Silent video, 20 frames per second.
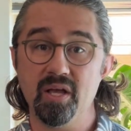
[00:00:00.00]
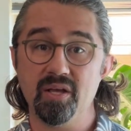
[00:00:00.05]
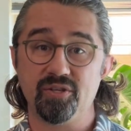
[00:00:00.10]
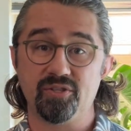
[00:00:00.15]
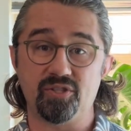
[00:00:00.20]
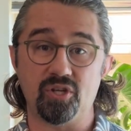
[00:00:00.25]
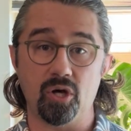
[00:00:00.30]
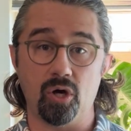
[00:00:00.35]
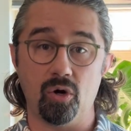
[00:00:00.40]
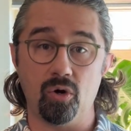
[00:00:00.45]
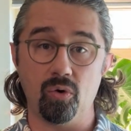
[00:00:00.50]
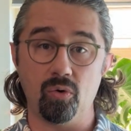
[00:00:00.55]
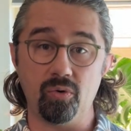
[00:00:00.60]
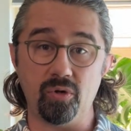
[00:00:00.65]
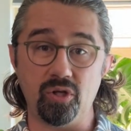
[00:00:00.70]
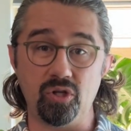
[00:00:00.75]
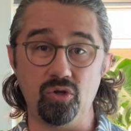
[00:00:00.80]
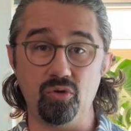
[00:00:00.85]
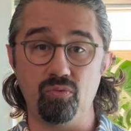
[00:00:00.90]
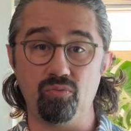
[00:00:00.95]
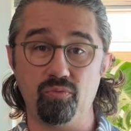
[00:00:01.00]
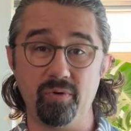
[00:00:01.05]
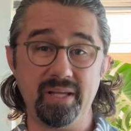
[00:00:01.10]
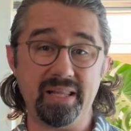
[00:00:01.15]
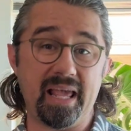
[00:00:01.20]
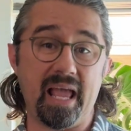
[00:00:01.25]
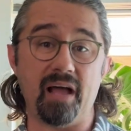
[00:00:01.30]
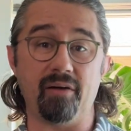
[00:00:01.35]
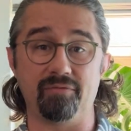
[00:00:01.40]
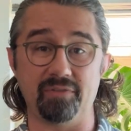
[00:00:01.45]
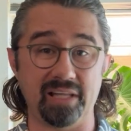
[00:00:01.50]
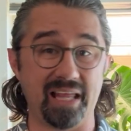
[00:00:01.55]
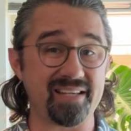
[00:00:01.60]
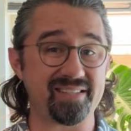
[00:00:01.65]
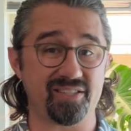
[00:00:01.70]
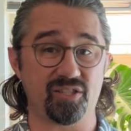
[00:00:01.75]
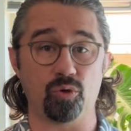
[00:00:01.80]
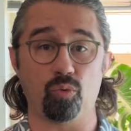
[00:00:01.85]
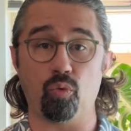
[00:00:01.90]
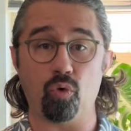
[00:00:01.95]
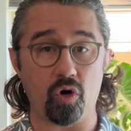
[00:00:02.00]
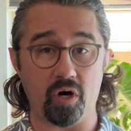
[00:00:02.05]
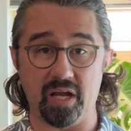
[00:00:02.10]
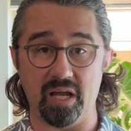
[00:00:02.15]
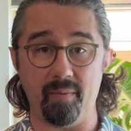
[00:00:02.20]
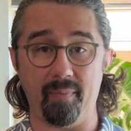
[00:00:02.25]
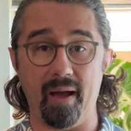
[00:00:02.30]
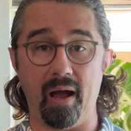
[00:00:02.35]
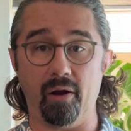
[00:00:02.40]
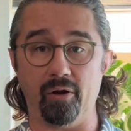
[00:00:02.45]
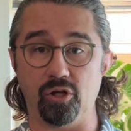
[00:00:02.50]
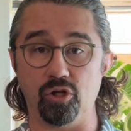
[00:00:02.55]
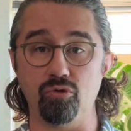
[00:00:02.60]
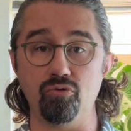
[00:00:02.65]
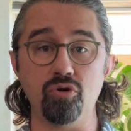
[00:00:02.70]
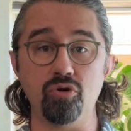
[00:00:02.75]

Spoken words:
So you really have less to worry about. You